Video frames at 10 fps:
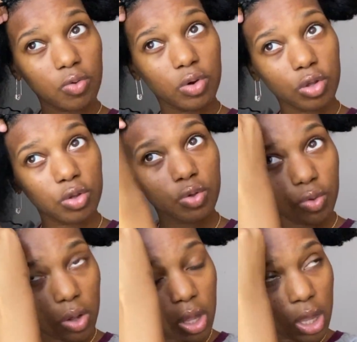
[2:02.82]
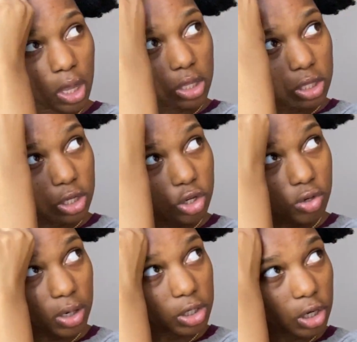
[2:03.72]
knew to
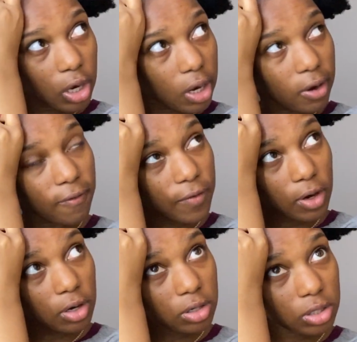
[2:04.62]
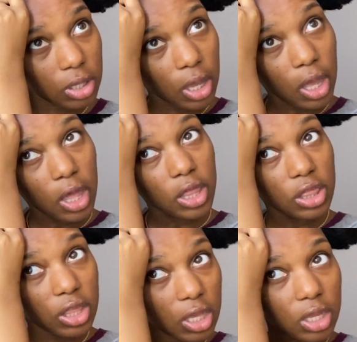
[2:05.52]
stretch your hair first,
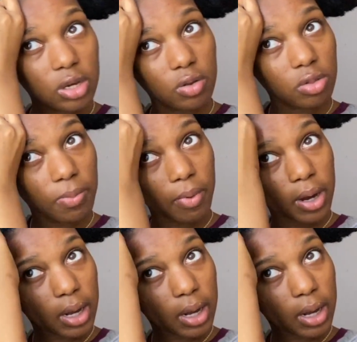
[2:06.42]
then do the braid